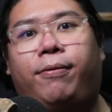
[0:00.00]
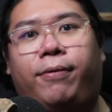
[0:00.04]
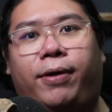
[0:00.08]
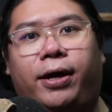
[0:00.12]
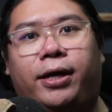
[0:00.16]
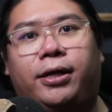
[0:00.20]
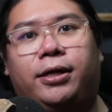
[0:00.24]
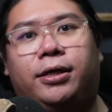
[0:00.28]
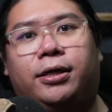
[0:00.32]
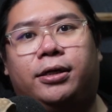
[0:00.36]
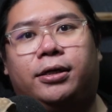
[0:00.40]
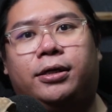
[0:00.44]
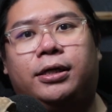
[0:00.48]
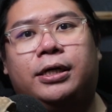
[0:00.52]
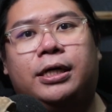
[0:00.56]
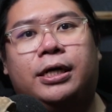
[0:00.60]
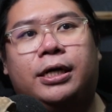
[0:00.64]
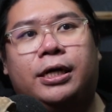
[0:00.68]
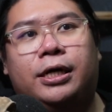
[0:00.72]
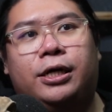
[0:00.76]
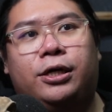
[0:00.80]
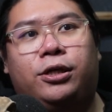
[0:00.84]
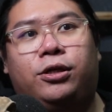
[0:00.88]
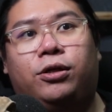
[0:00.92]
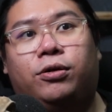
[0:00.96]
Rider
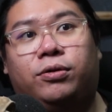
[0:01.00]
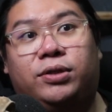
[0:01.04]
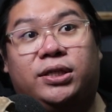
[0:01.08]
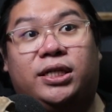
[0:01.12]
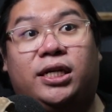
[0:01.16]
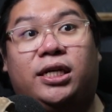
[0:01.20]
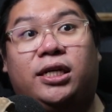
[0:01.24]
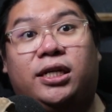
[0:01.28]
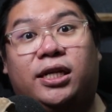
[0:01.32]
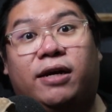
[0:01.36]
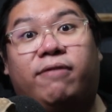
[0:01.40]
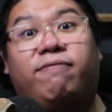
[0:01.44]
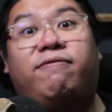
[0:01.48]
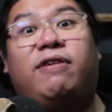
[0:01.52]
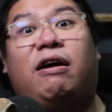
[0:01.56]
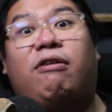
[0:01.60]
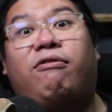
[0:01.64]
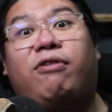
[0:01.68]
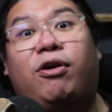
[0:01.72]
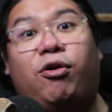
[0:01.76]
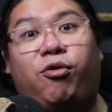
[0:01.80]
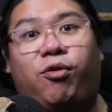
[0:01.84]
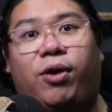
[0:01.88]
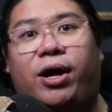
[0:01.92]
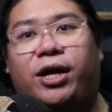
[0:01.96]
using the
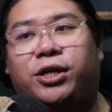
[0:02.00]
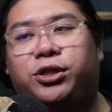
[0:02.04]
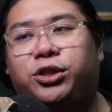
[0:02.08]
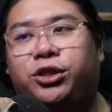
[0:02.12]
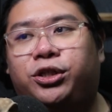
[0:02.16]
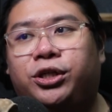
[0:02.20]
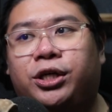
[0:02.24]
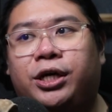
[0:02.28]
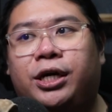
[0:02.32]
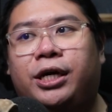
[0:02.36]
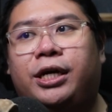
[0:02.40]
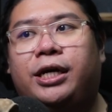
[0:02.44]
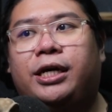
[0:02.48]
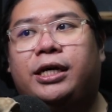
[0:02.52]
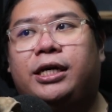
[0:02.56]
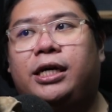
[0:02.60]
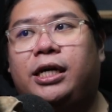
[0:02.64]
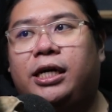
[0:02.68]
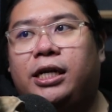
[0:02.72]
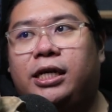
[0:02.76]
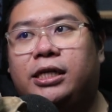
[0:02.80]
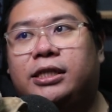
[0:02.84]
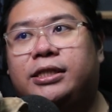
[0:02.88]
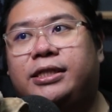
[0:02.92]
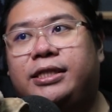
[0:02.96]
Vava Rush,
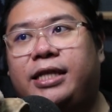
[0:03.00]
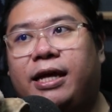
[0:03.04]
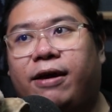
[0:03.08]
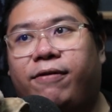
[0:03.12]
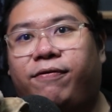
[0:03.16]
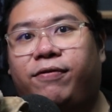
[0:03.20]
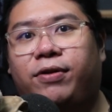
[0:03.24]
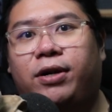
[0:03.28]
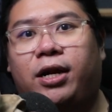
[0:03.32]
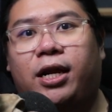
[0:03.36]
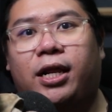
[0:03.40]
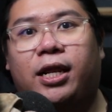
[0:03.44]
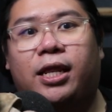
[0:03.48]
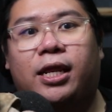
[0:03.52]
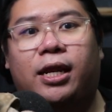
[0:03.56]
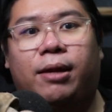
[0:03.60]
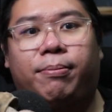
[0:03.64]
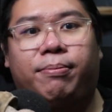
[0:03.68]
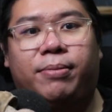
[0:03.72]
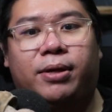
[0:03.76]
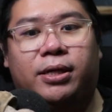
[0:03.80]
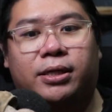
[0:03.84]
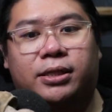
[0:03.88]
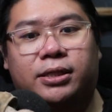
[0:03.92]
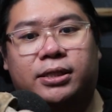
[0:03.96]
it is definitely going
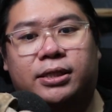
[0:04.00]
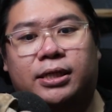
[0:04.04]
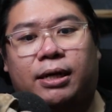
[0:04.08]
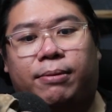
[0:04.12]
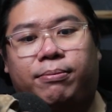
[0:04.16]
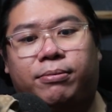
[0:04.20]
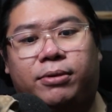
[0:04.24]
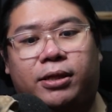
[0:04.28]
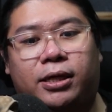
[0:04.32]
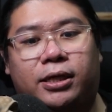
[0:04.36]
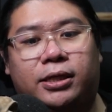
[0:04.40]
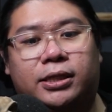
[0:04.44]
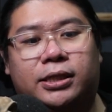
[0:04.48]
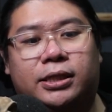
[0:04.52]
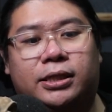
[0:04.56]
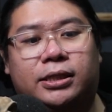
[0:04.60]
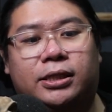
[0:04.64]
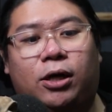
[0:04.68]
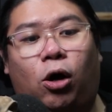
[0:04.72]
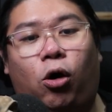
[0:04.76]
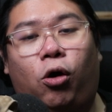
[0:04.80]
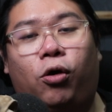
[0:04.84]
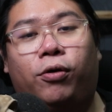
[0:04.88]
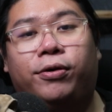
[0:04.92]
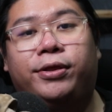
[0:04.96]
to be something
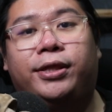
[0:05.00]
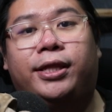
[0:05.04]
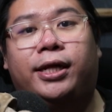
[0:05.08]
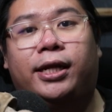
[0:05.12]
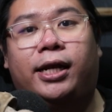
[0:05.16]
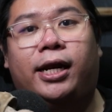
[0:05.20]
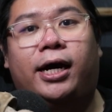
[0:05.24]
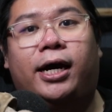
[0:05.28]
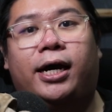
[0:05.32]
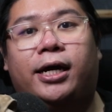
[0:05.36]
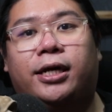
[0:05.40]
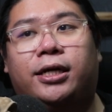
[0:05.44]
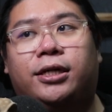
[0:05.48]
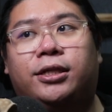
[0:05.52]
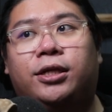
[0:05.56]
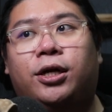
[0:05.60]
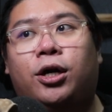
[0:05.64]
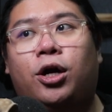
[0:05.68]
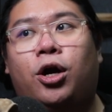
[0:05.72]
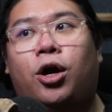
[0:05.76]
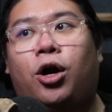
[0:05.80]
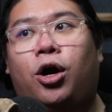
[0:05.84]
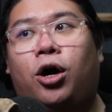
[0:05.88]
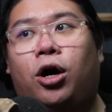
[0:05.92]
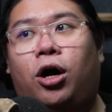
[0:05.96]
on the line
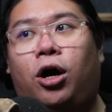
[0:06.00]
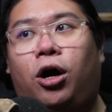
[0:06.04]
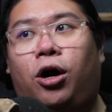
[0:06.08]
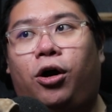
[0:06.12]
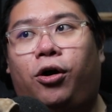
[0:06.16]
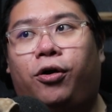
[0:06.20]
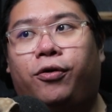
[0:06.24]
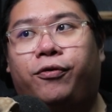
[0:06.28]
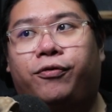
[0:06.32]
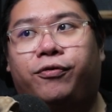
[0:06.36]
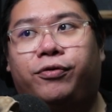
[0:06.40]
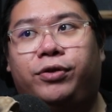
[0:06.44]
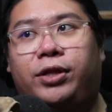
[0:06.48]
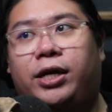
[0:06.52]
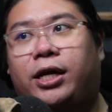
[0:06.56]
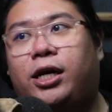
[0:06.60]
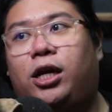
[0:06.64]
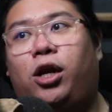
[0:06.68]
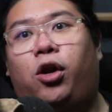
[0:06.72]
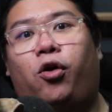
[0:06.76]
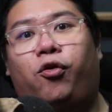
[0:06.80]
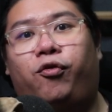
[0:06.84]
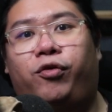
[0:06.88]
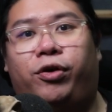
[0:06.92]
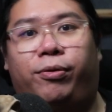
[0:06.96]
of the
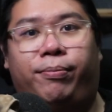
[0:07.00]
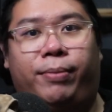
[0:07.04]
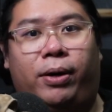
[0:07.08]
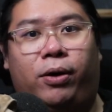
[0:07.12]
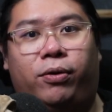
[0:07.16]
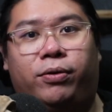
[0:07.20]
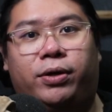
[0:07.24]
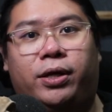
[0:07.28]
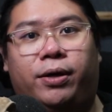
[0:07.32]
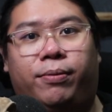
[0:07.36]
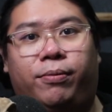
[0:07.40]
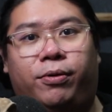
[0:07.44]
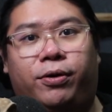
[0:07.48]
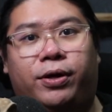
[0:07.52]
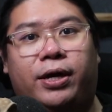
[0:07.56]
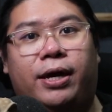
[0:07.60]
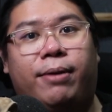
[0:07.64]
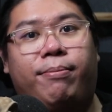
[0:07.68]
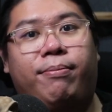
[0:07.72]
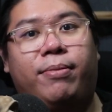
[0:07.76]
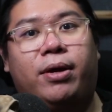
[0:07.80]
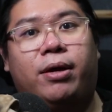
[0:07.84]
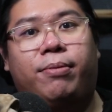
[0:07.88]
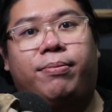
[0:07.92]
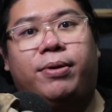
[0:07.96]
Clover Malgam. Okay,
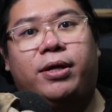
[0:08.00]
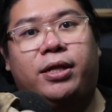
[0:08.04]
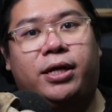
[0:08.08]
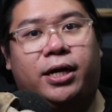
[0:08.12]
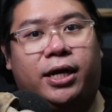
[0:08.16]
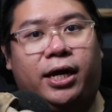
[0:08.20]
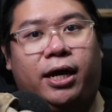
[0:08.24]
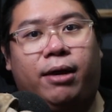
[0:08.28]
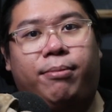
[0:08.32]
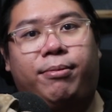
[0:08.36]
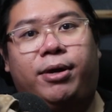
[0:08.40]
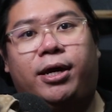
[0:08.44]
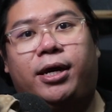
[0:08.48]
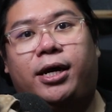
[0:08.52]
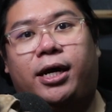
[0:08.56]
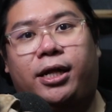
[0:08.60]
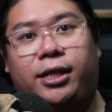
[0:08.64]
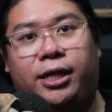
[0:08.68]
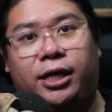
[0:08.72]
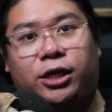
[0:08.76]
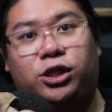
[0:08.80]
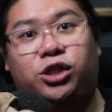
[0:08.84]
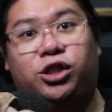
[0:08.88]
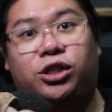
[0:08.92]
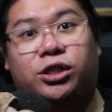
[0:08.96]
maybe the Chemy
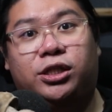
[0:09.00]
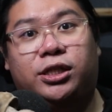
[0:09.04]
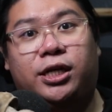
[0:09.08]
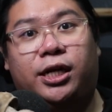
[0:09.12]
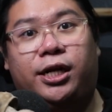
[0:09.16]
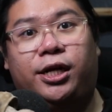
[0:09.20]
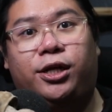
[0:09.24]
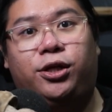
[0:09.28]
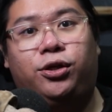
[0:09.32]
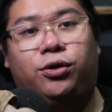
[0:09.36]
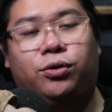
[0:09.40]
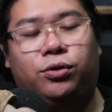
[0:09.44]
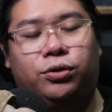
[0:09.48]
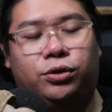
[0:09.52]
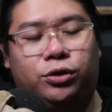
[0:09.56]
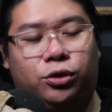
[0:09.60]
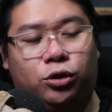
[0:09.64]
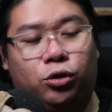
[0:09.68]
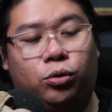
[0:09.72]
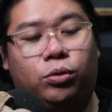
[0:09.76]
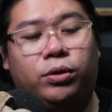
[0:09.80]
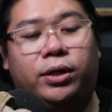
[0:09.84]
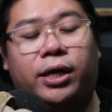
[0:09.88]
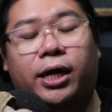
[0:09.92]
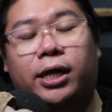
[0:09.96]
card that she's going to use
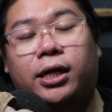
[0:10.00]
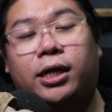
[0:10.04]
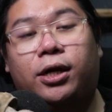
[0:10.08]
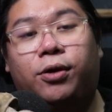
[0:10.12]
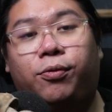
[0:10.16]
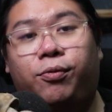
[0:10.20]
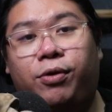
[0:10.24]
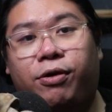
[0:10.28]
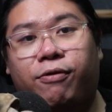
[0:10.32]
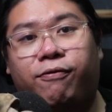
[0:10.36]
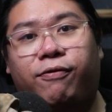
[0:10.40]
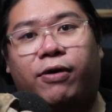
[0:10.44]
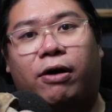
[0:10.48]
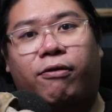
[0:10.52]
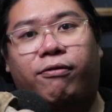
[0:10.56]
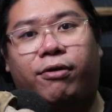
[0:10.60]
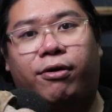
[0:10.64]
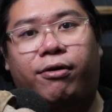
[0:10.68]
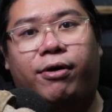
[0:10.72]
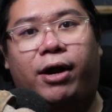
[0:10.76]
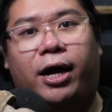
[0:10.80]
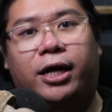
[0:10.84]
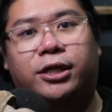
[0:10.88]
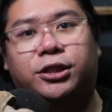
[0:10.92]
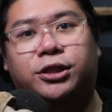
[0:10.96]
together with
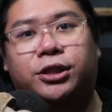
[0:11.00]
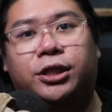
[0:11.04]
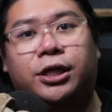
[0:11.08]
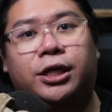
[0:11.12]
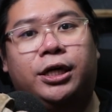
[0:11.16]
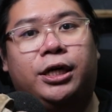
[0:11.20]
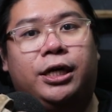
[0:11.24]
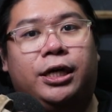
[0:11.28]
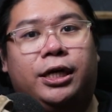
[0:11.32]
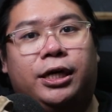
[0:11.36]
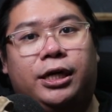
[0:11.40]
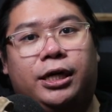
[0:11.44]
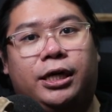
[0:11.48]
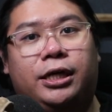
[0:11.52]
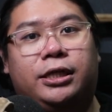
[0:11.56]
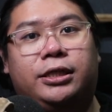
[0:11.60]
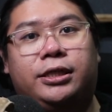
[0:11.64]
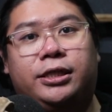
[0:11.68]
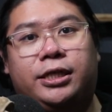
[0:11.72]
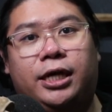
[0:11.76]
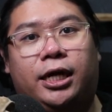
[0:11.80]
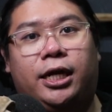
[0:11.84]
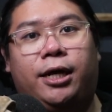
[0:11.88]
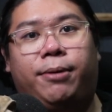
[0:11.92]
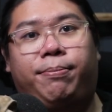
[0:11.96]
Vava Rush
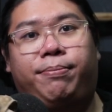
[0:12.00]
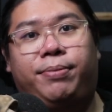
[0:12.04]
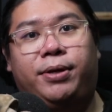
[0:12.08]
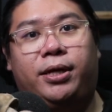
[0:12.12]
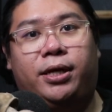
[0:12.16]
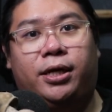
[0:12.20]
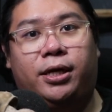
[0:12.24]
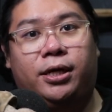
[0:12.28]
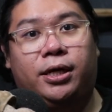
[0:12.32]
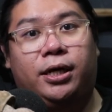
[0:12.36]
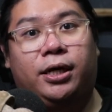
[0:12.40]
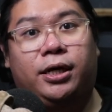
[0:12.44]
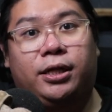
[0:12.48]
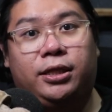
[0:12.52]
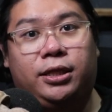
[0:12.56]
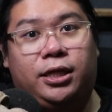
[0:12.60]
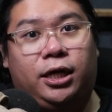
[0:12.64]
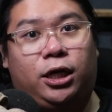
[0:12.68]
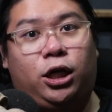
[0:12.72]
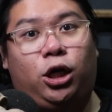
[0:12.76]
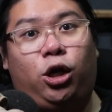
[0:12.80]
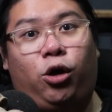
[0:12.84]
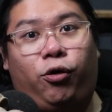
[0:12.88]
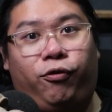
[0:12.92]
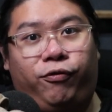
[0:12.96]
is going to be
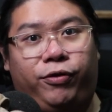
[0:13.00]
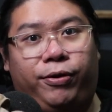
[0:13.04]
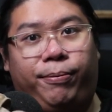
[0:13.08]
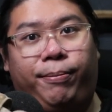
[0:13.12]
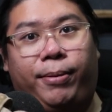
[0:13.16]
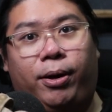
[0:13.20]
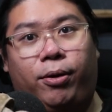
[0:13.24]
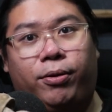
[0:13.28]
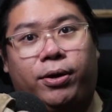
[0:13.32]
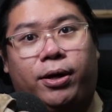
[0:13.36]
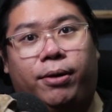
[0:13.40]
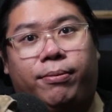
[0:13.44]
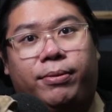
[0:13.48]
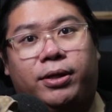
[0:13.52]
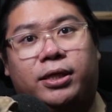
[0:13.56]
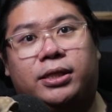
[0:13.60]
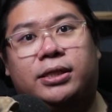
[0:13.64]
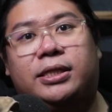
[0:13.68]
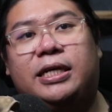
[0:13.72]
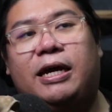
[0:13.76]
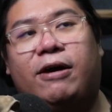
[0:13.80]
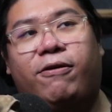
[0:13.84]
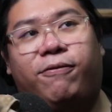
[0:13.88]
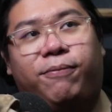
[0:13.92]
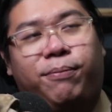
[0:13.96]
the Clover Malgam
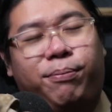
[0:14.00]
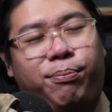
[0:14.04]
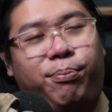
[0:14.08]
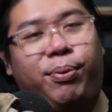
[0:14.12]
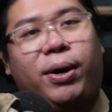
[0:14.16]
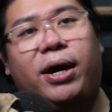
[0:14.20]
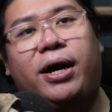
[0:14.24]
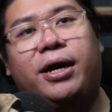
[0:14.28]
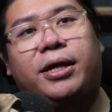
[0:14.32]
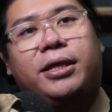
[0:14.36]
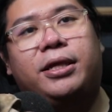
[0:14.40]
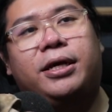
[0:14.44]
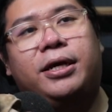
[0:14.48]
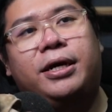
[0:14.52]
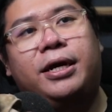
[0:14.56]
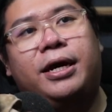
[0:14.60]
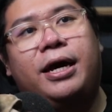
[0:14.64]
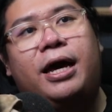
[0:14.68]
itself. But